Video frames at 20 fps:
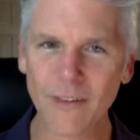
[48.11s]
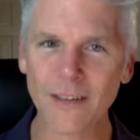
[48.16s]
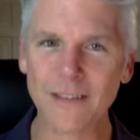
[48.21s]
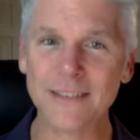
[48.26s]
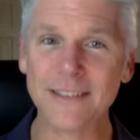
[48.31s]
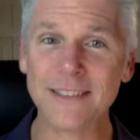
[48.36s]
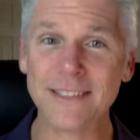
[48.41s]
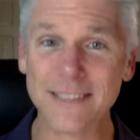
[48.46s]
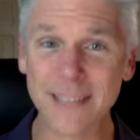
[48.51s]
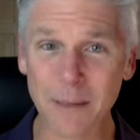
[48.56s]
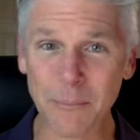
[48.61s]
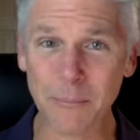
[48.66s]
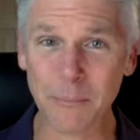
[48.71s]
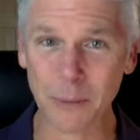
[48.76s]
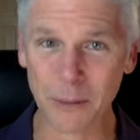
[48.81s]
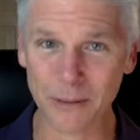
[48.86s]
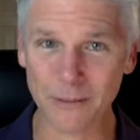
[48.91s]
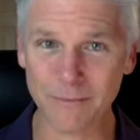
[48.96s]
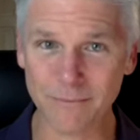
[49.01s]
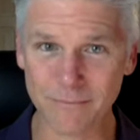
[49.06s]

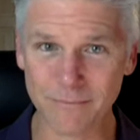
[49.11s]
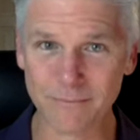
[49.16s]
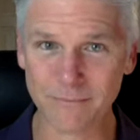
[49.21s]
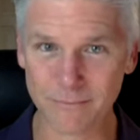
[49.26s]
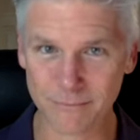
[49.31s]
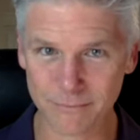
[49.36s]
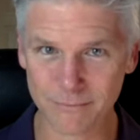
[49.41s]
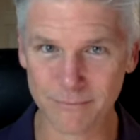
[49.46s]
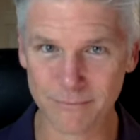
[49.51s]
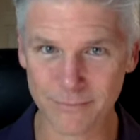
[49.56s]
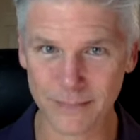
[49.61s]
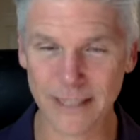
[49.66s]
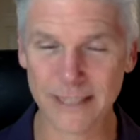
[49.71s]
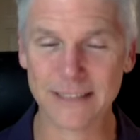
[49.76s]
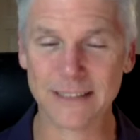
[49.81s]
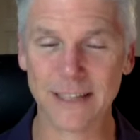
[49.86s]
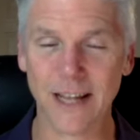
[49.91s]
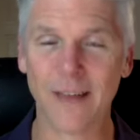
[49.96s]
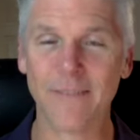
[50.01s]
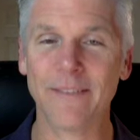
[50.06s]
simple
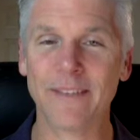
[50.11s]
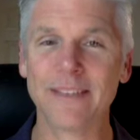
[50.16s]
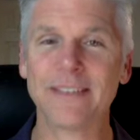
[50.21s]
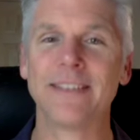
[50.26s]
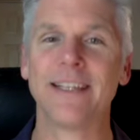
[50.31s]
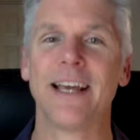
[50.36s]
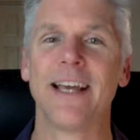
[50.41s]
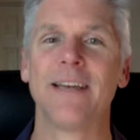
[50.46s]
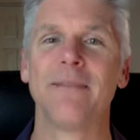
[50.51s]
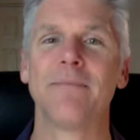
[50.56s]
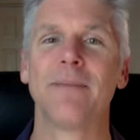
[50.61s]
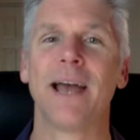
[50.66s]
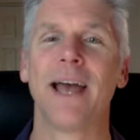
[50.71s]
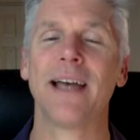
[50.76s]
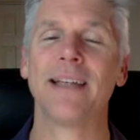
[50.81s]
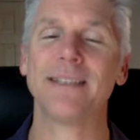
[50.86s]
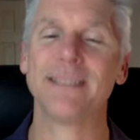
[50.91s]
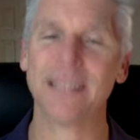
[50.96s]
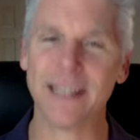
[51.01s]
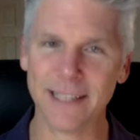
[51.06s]
is not the same
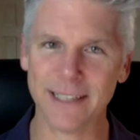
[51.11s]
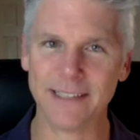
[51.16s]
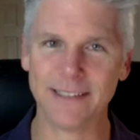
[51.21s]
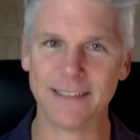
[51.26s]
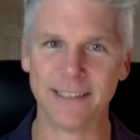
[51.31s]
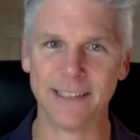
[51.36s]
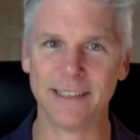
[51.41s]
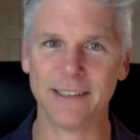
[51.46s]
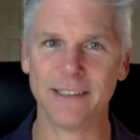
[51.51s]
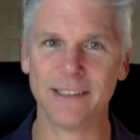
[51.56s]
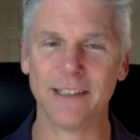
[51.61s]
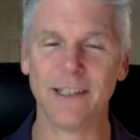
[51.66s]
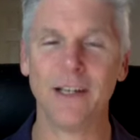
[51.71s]
as easy.